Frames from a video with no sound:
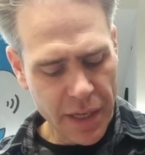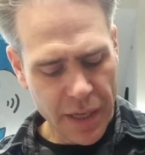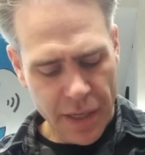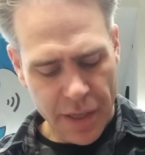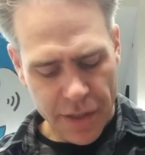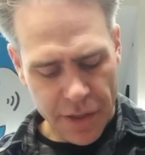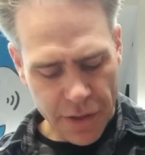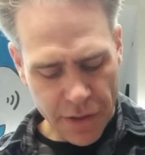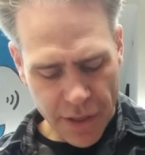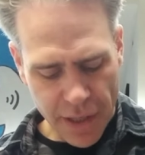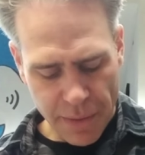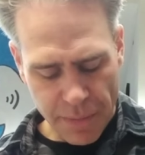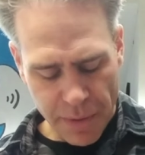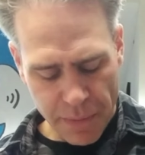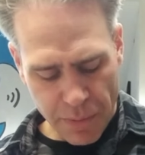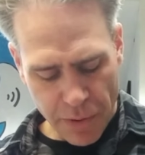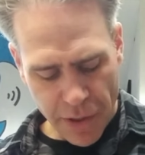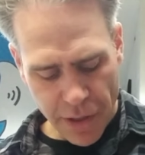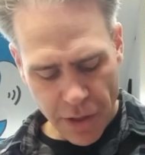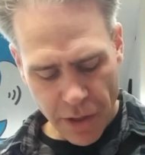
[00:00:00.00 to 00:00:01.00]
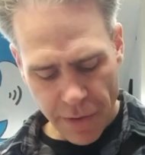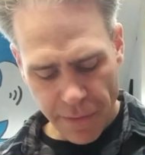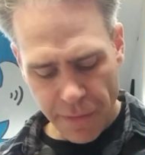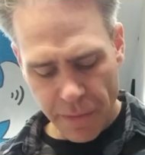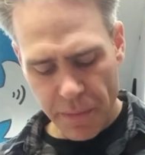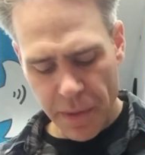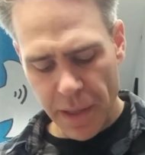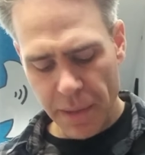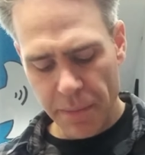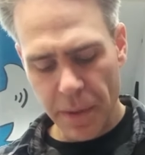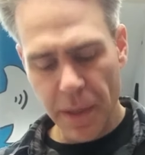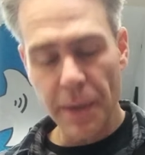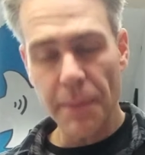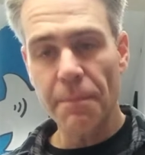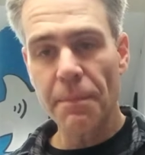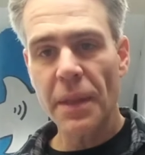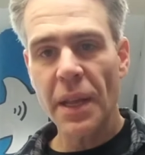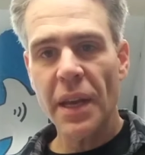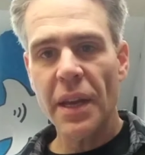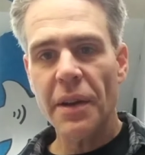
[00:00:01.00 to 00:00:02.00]
so that'd be pretty hard for me. But
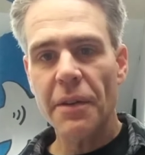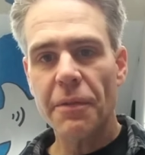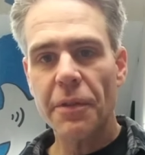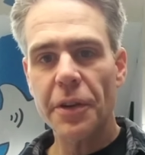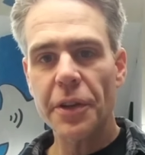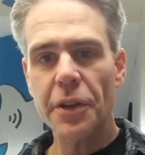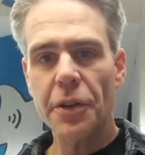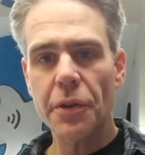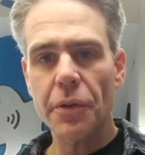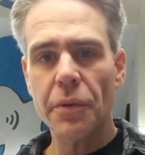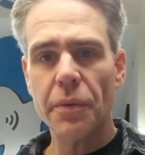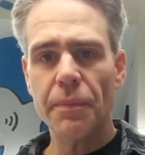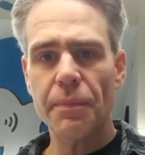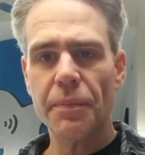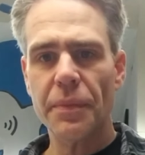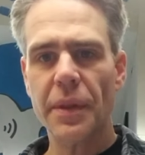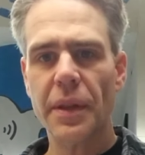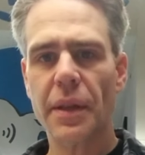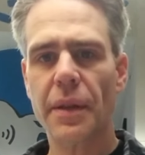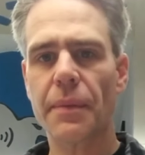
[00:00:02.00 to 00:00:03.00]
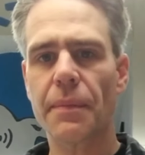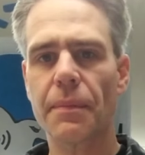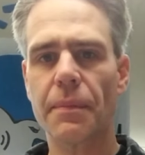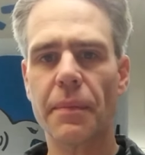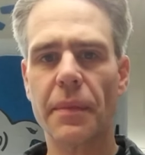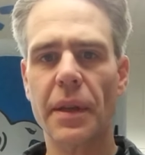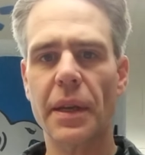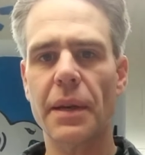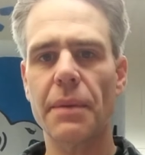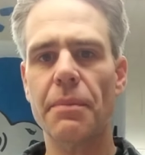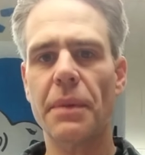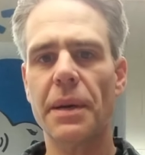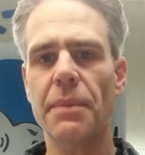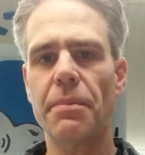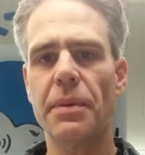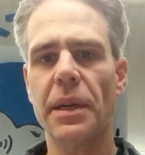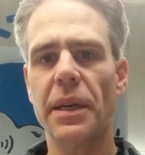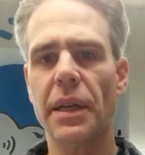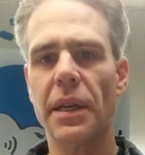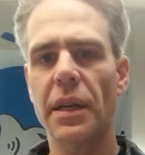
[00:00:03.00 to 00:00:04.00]
for you, it might
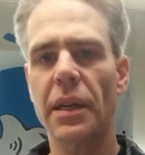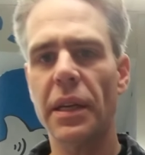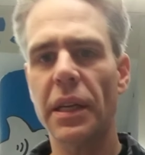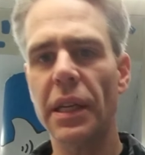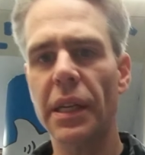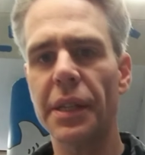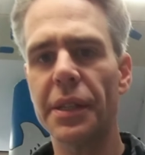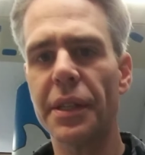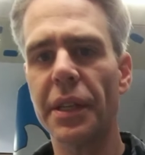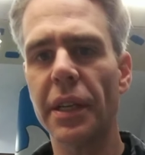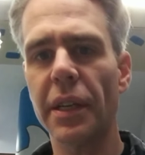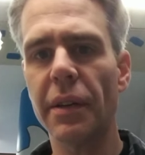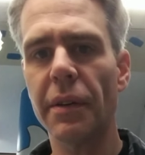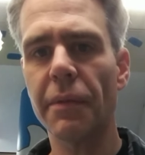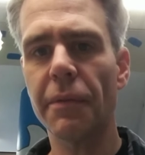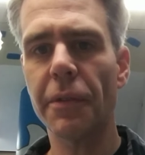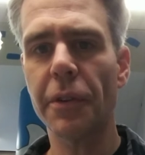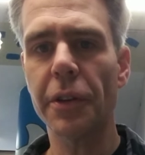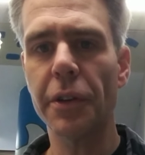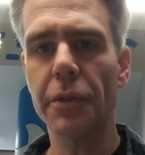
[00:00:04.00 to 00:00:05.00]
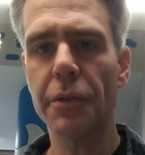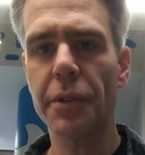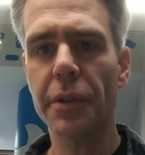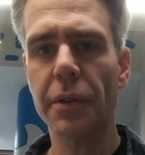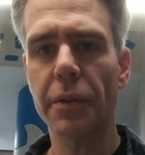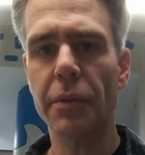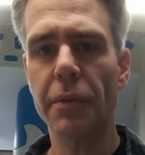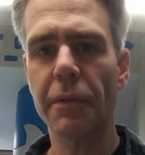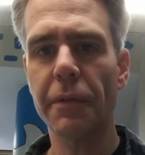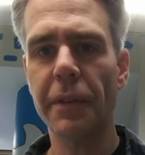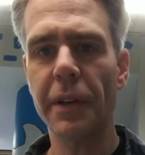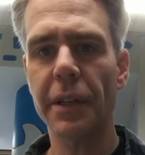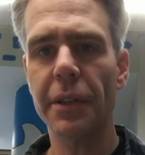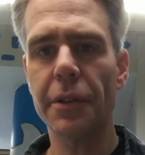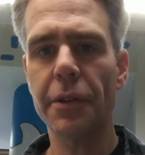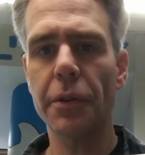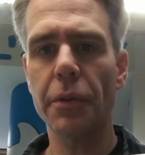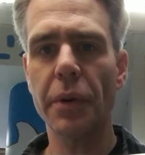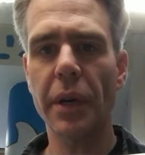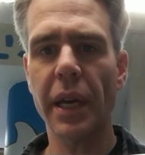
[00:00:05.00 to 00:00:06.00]
be easy for you to fit
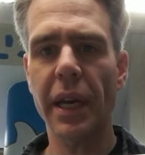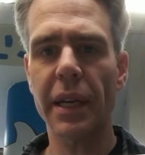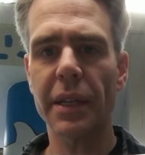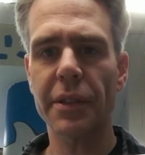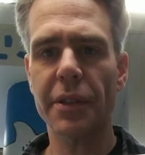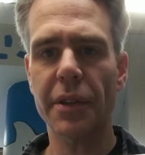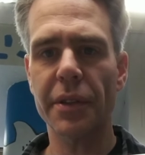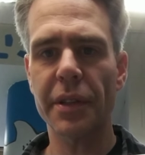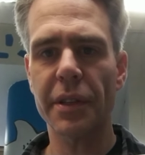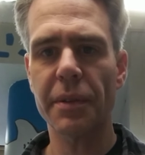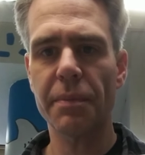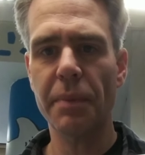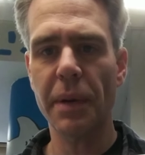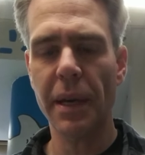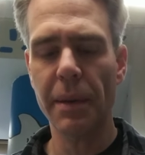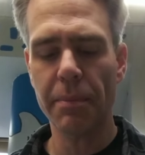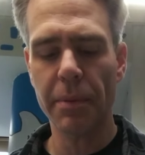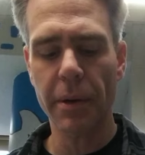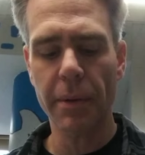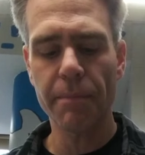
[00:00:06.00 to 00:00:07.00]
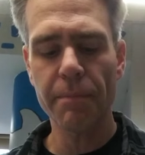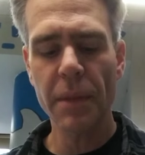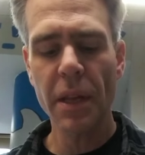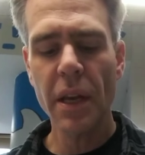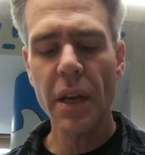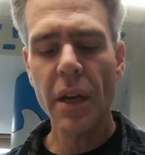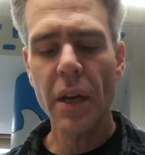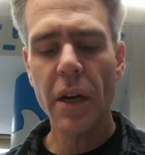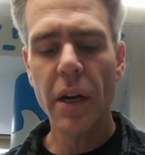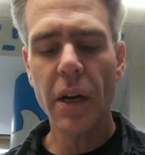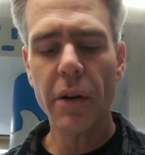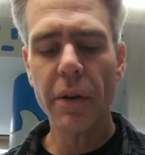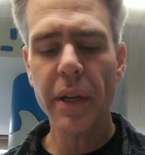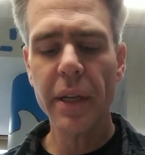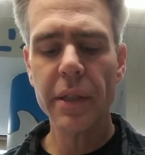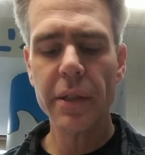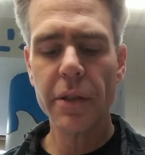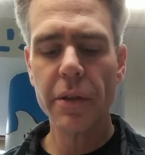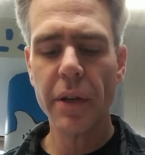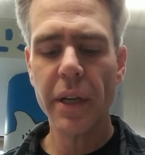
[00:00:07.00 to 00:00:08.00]
2 hands on this paper.
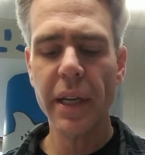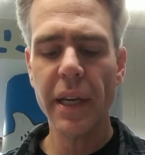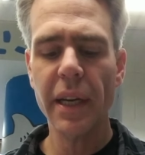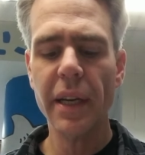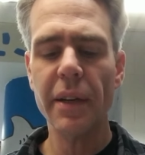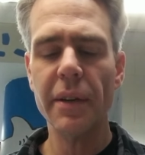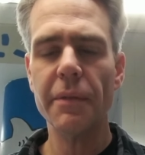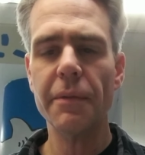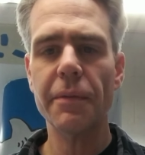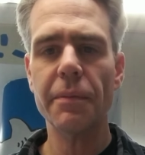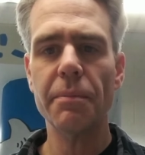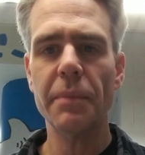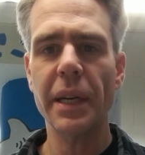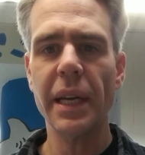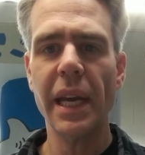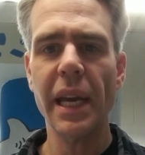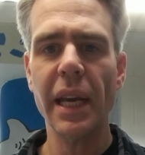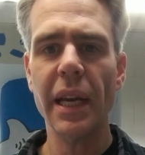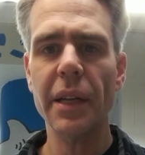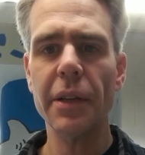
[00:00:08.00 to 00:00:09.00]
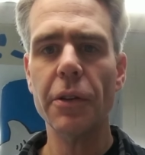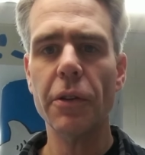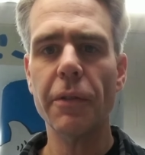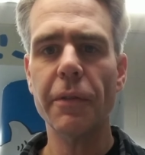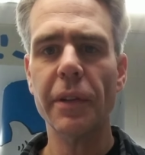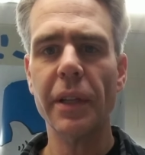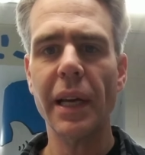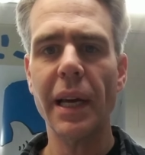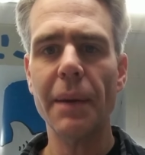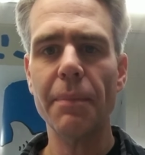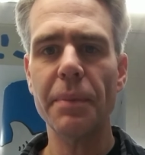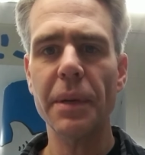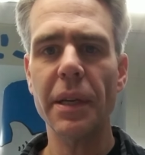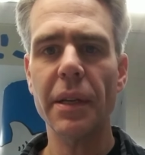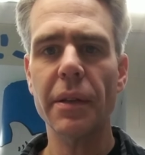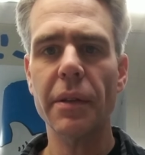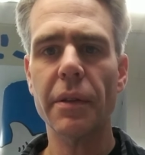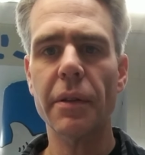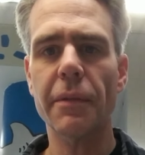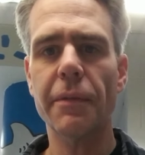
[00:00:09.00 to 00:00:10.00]
Alright, so I have my hand
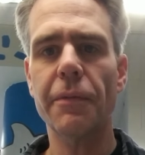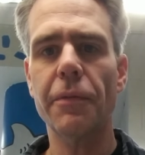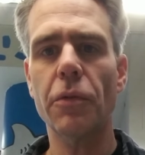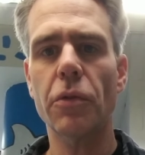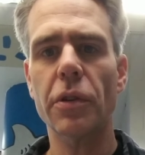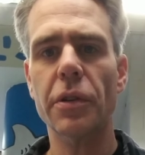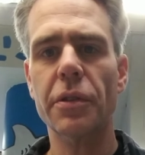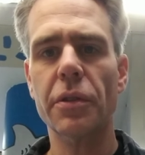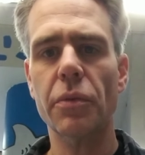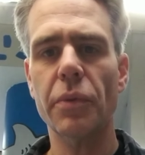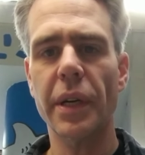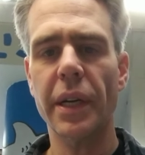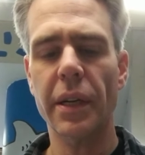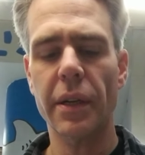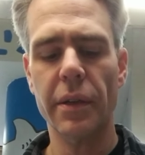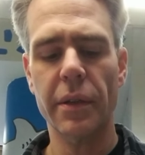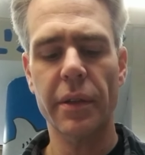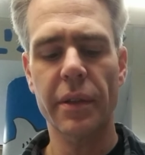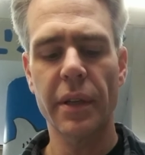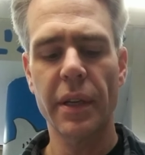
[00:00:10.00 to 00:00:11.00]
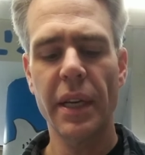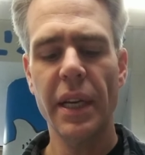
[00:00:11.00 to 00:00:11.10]
overlapping the 4 squares,